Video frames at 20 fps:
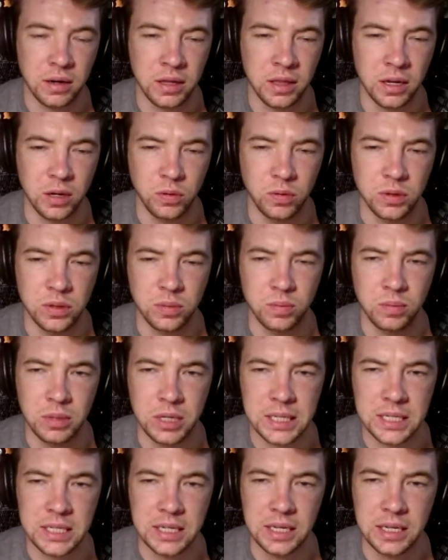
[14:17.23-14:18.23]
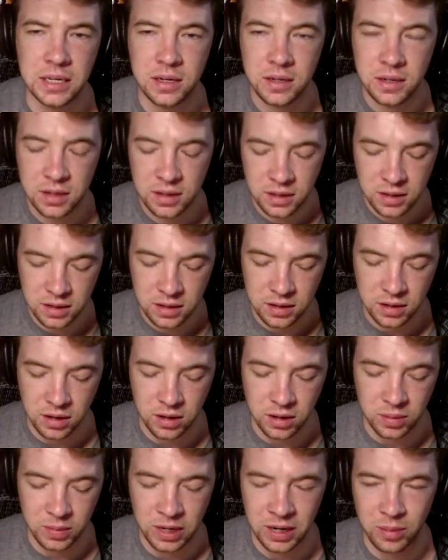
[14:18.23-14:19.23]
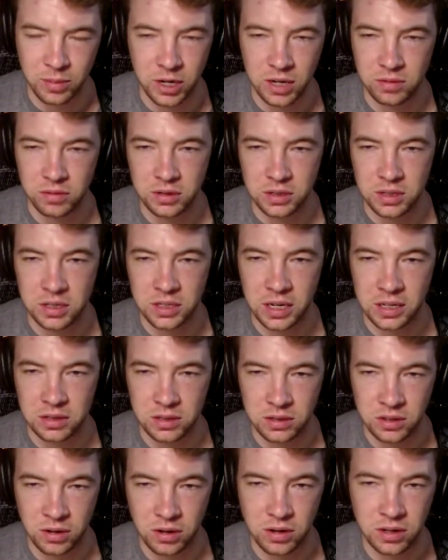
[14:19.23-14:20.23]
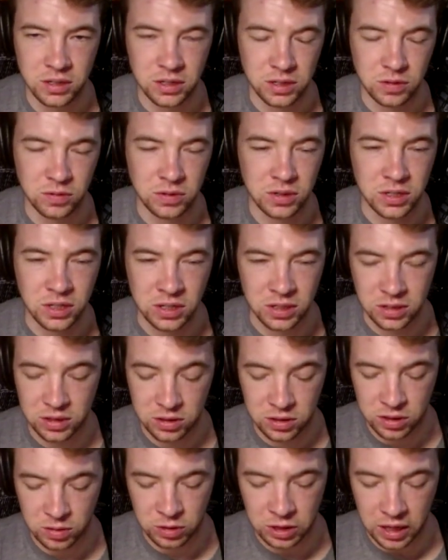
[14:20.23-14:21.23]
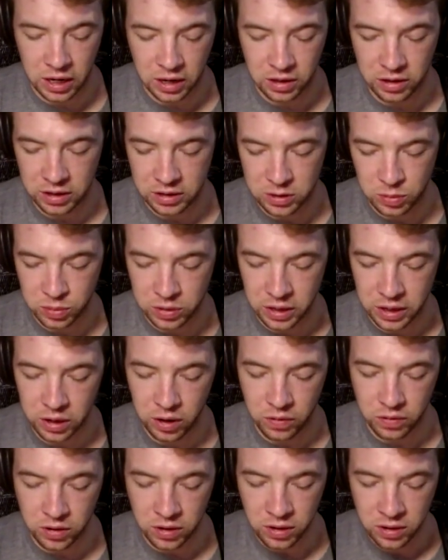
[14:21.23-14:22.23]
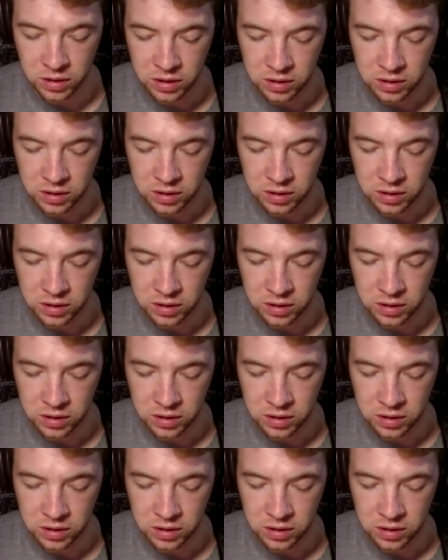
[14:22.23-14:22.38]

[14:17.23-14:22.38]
I think it was Misty, and I'm not really a jazz guitarist. It was just something that I like to play over.